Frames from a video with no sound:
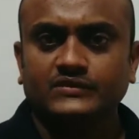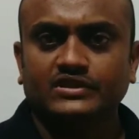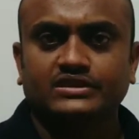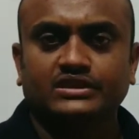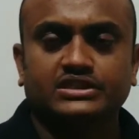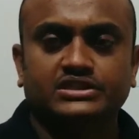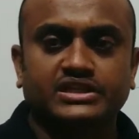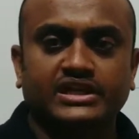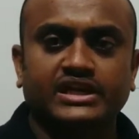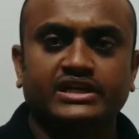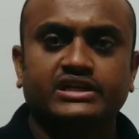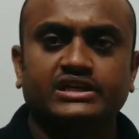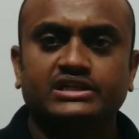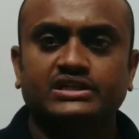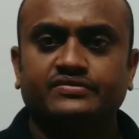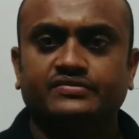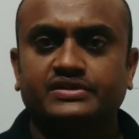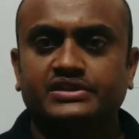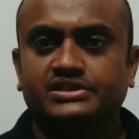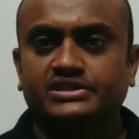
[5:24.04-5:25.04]
the standard
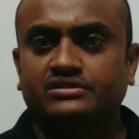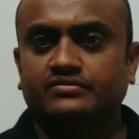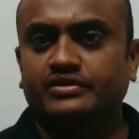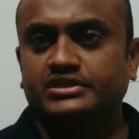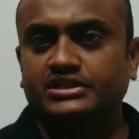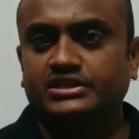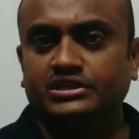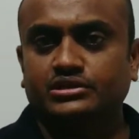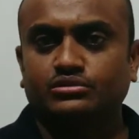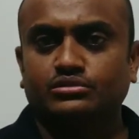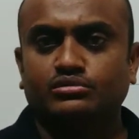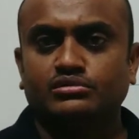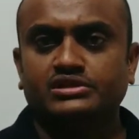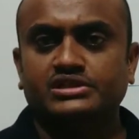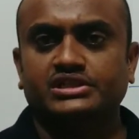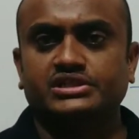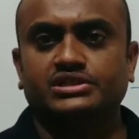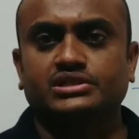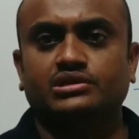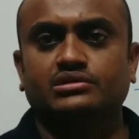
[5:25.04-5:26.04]
definition which I told
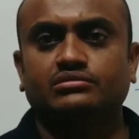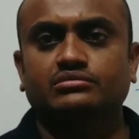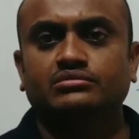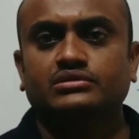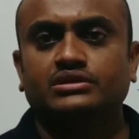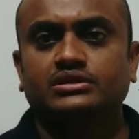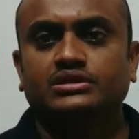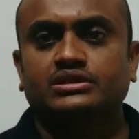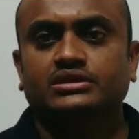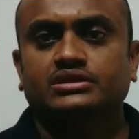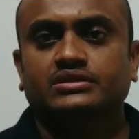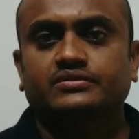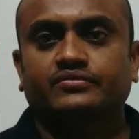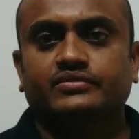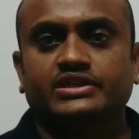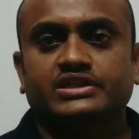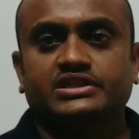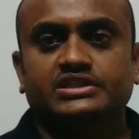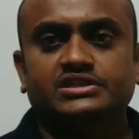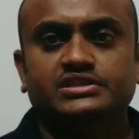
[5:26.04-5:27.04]
just now,
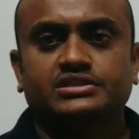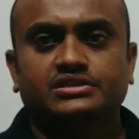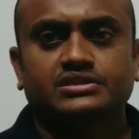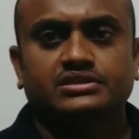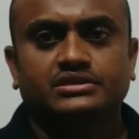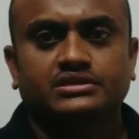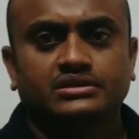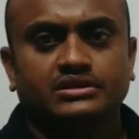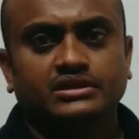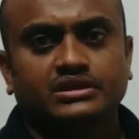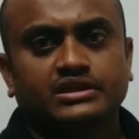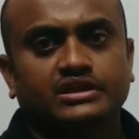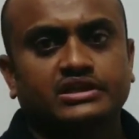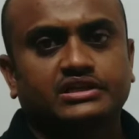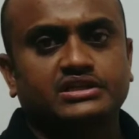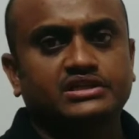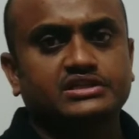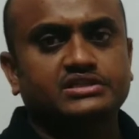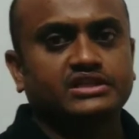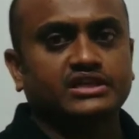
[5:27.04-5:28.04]
it is
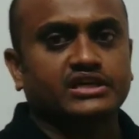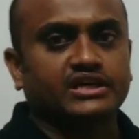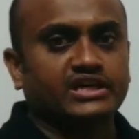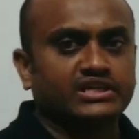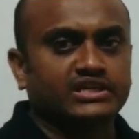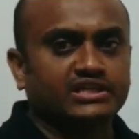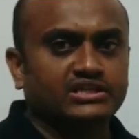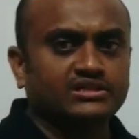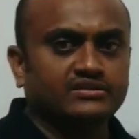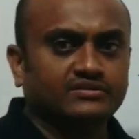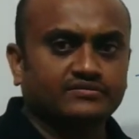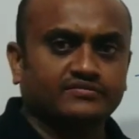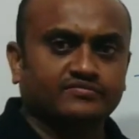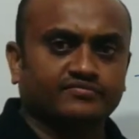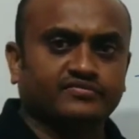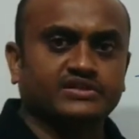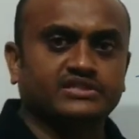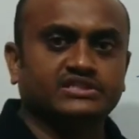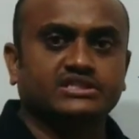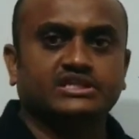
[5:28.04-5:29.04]
any
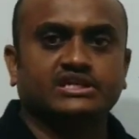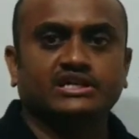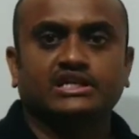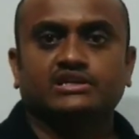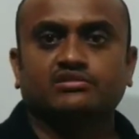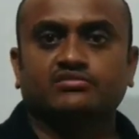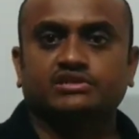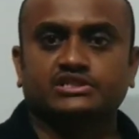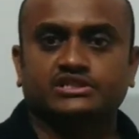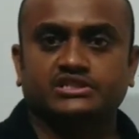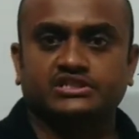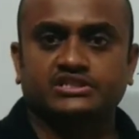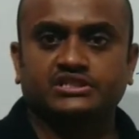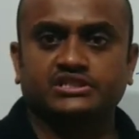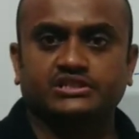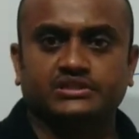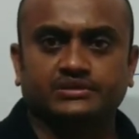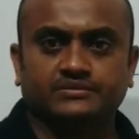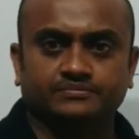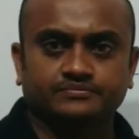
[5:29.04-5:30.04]
physical
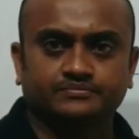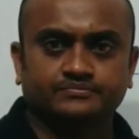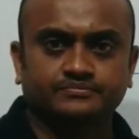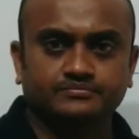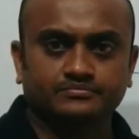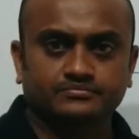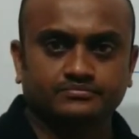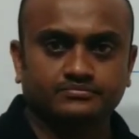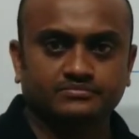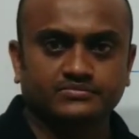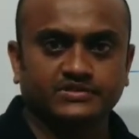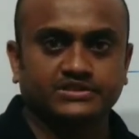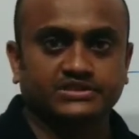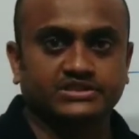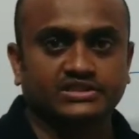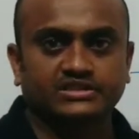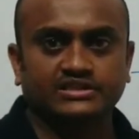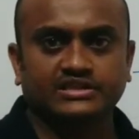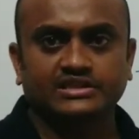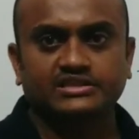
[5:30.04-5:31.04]
quantity.
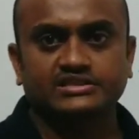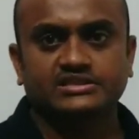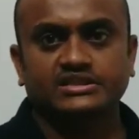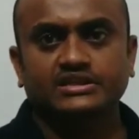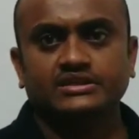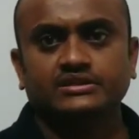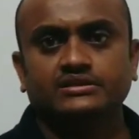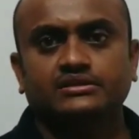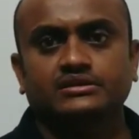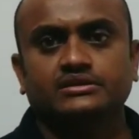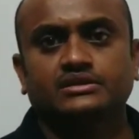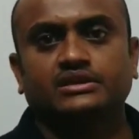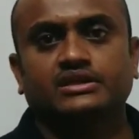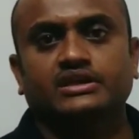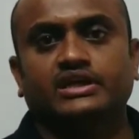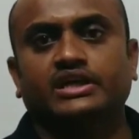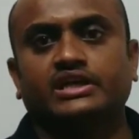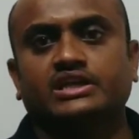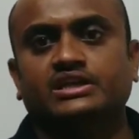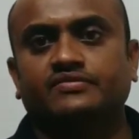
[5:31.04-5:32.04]
Signal is
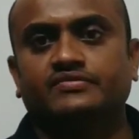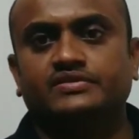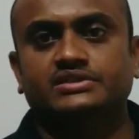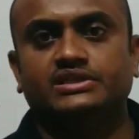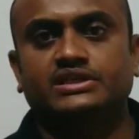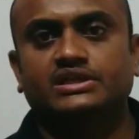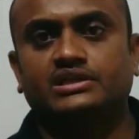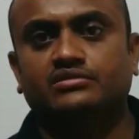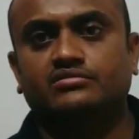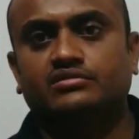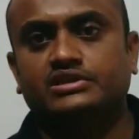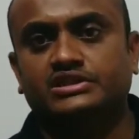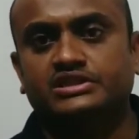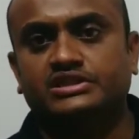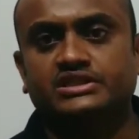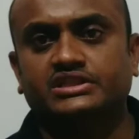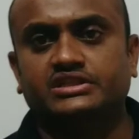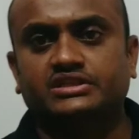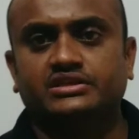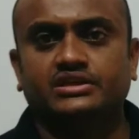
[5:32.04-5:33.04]
any physical
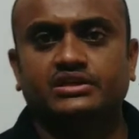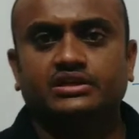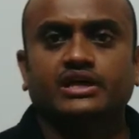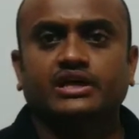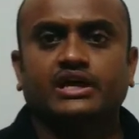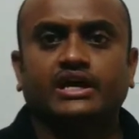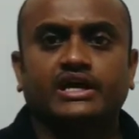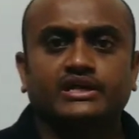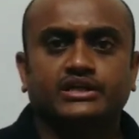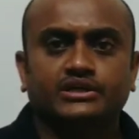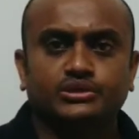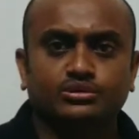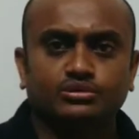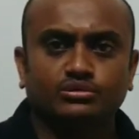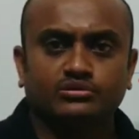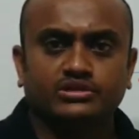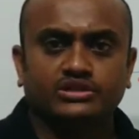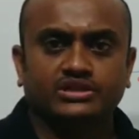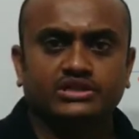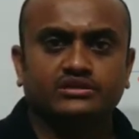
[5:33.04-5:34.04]
quantity, and
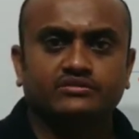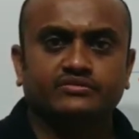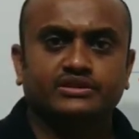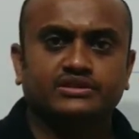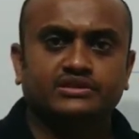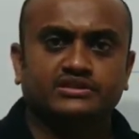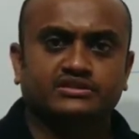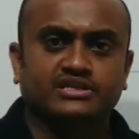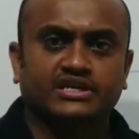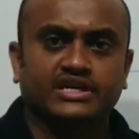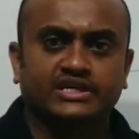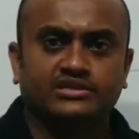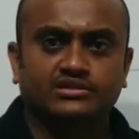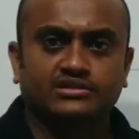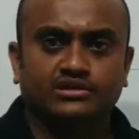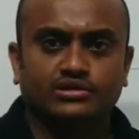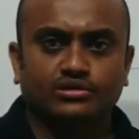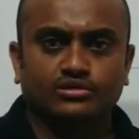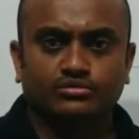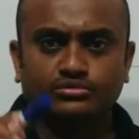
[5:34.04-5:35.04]
you, even right
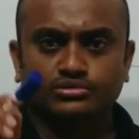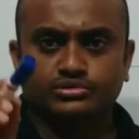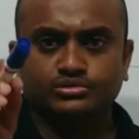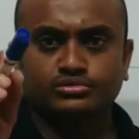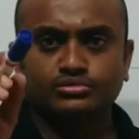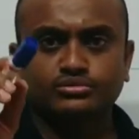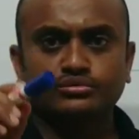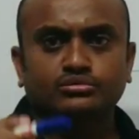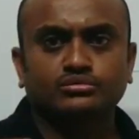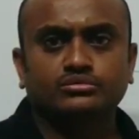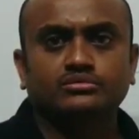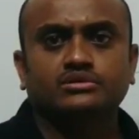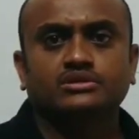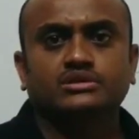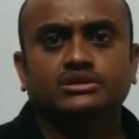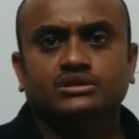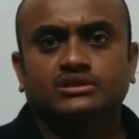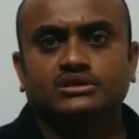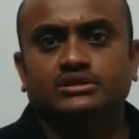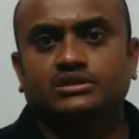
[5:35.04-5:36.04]
now,
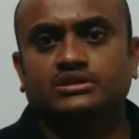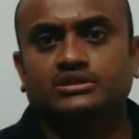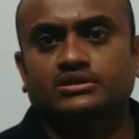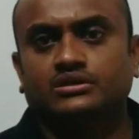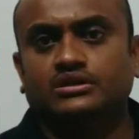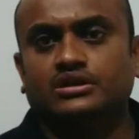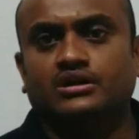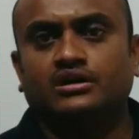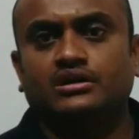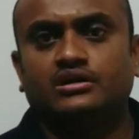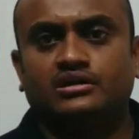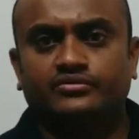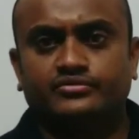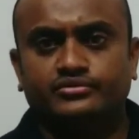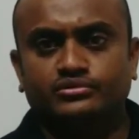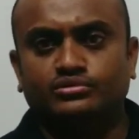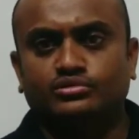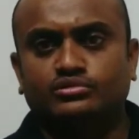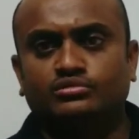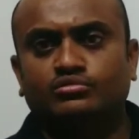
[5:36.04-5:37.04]
you all
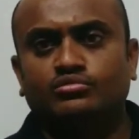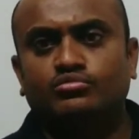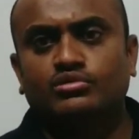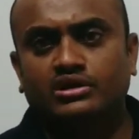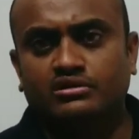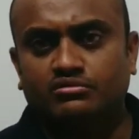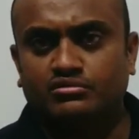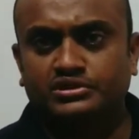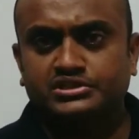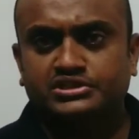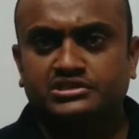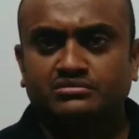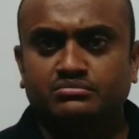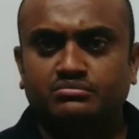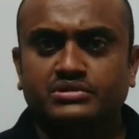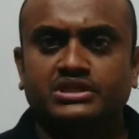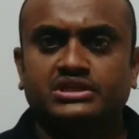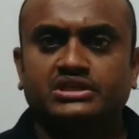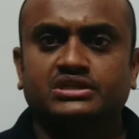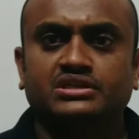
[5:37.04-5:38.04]
of you who are
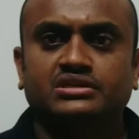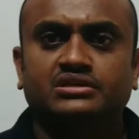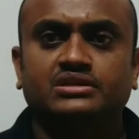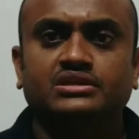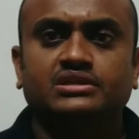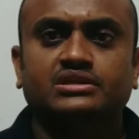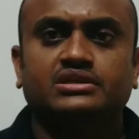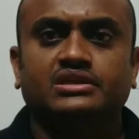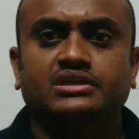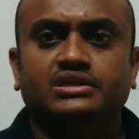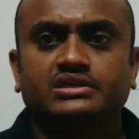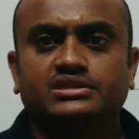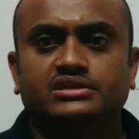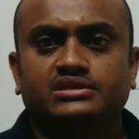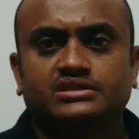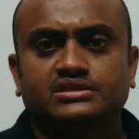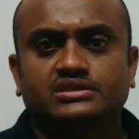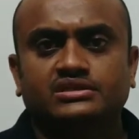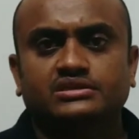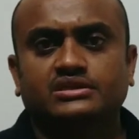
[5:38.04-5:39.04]
watching me,
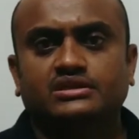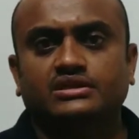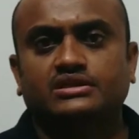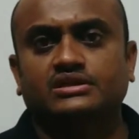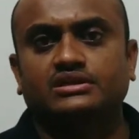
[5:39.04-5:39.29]
is